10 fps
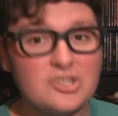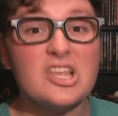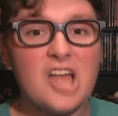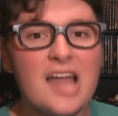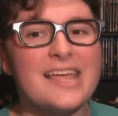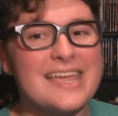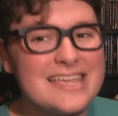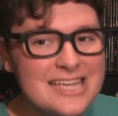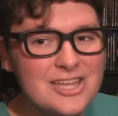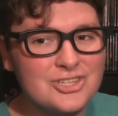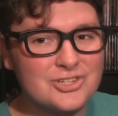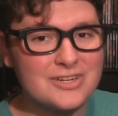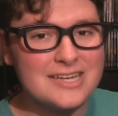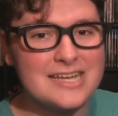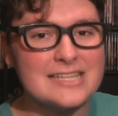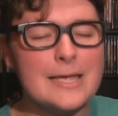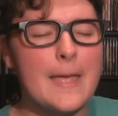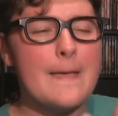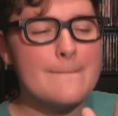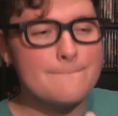So there's a lot of intrigue,
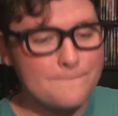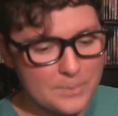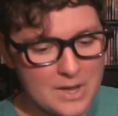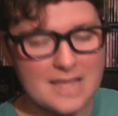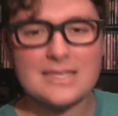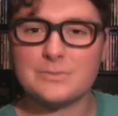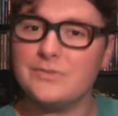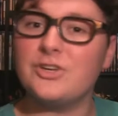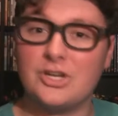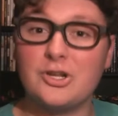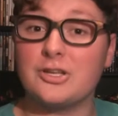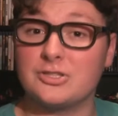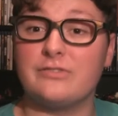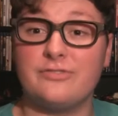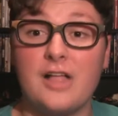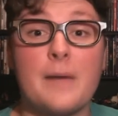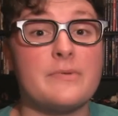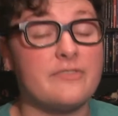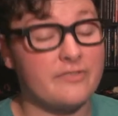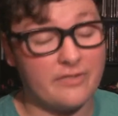but this movie could also
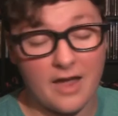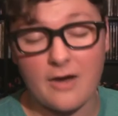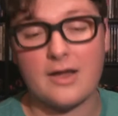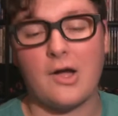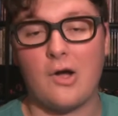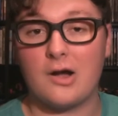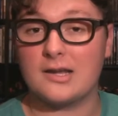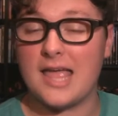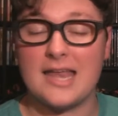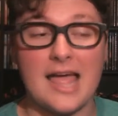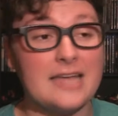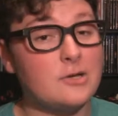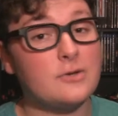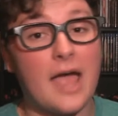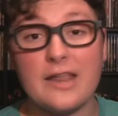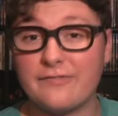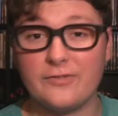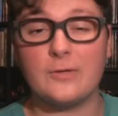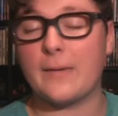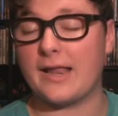flop very hard, and I don't know how to
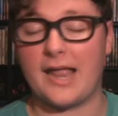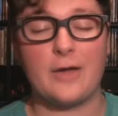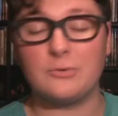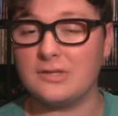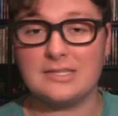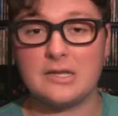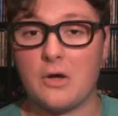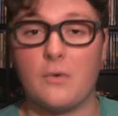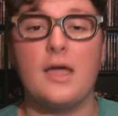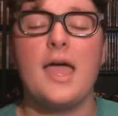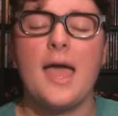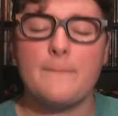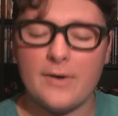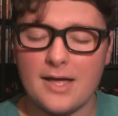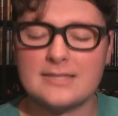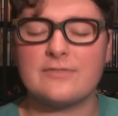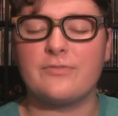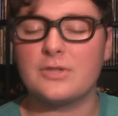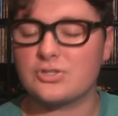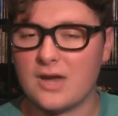feel about it. I really don't. But
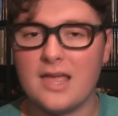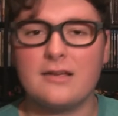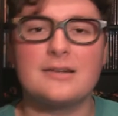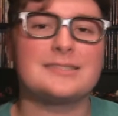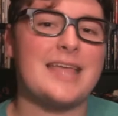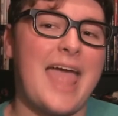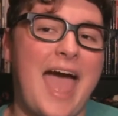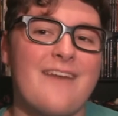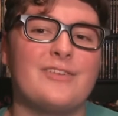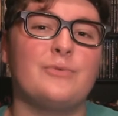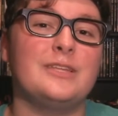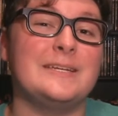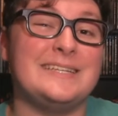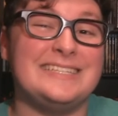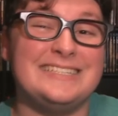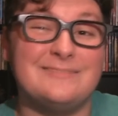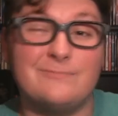from the trailers, they haven't really